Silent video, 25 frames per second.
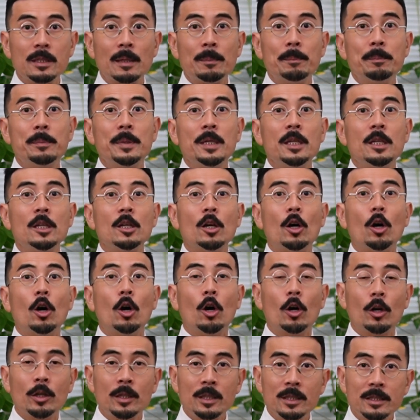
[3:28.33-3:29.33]
and being
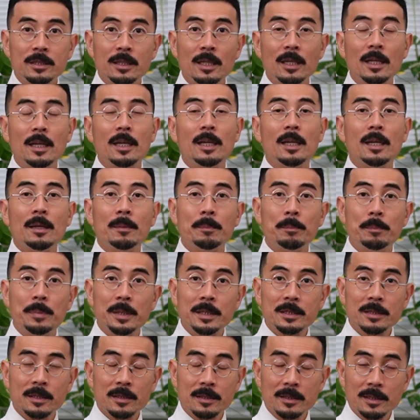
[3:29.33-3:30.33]
honest in
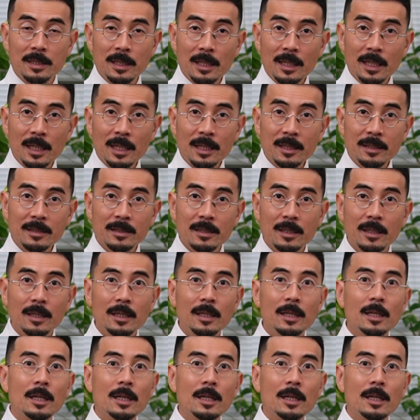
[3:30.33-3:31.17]
business dealings,